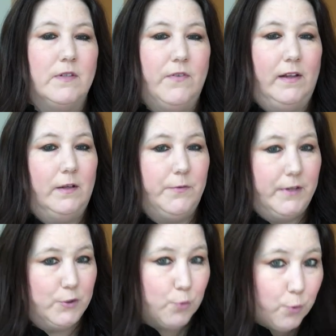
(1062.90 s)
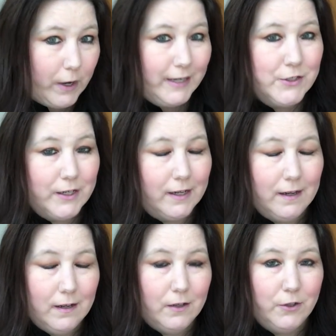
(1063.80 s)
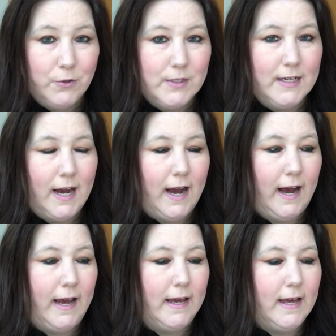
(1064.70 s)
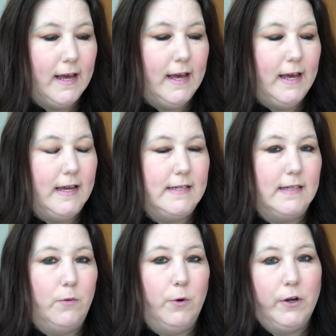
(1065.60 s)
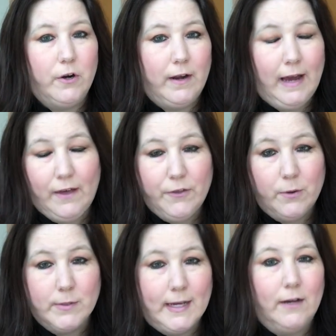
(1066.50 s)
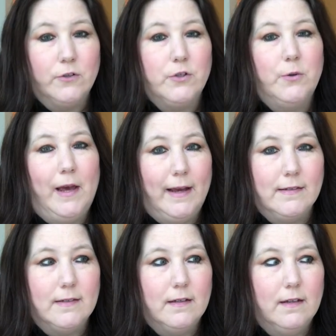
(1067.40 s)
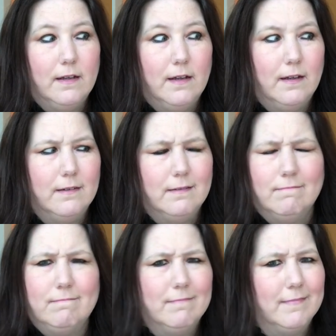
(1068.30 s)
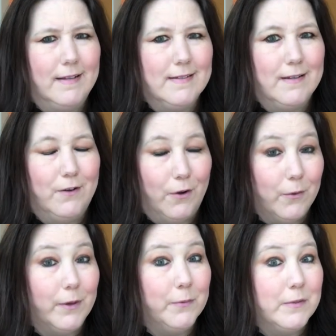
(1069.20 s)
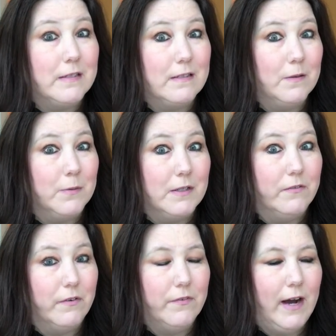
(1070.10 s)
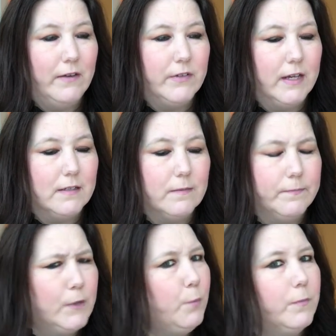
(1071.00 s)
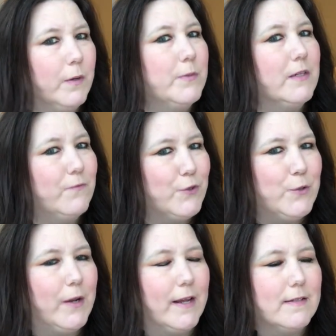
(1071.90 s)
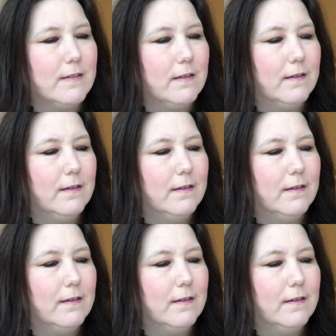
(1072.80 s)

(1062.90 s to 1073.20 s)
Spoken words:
developed this raging UTI, he said, well, your catheter was out in 2 days. I said, no, it was in for 5 days. Nope, it was in for 2 days.